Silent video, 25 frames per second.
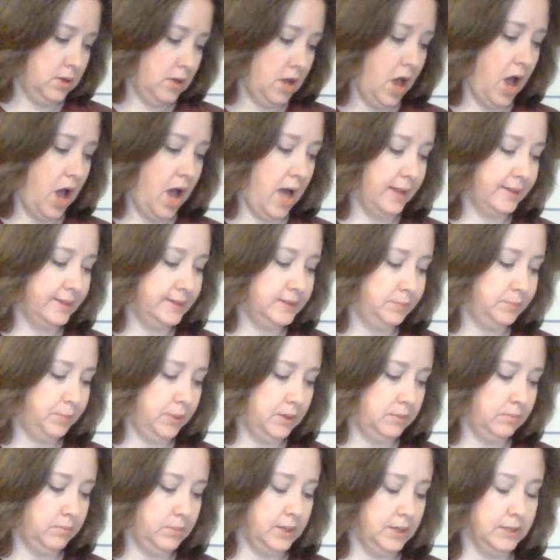Holly's
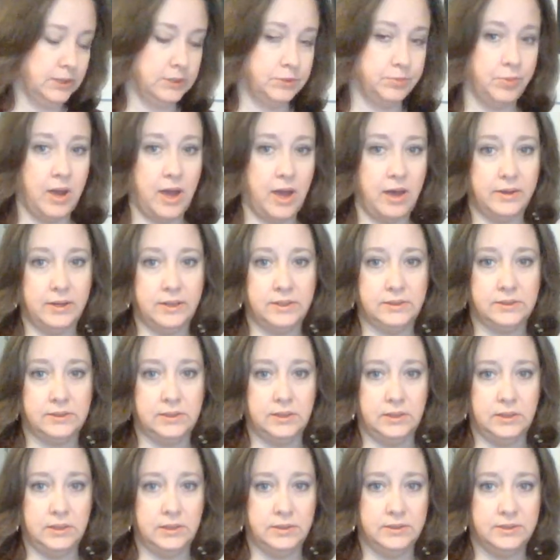Bean Mix sprouting
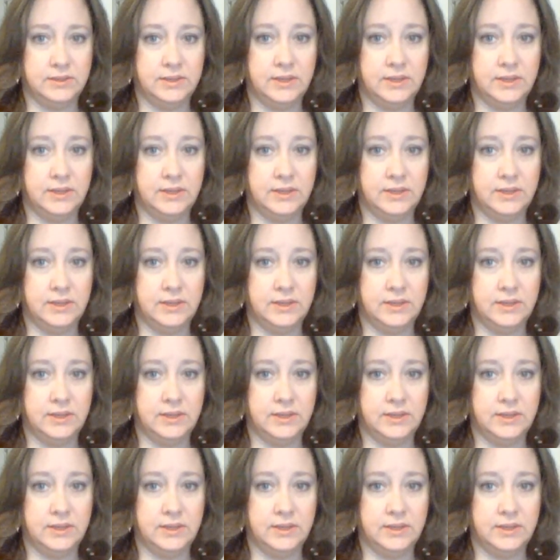seeds.